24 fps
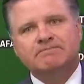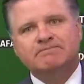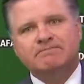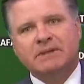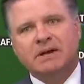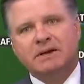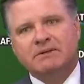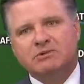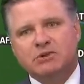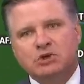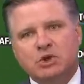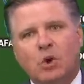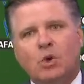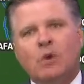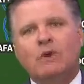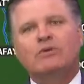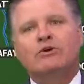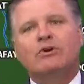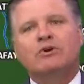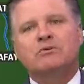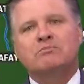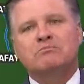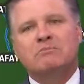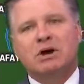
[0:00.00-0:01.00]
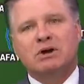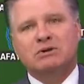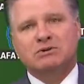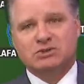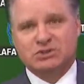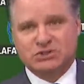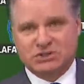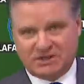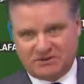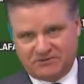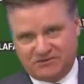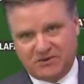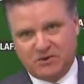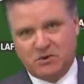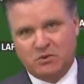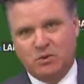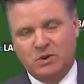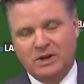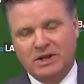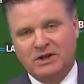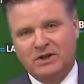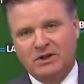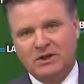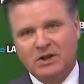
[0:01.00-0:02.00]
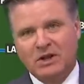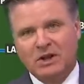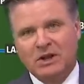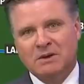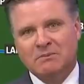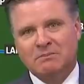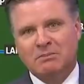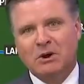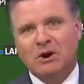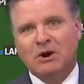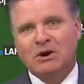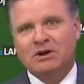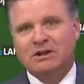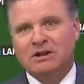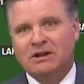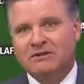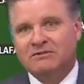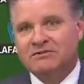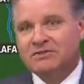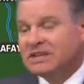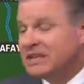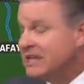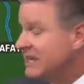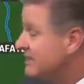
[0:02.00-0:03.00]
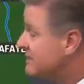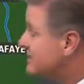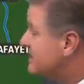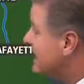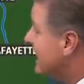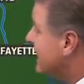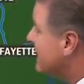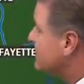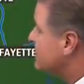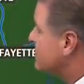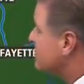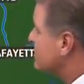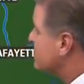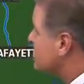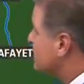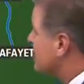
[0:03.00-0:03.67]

that northernmost, if you will, part of the Texas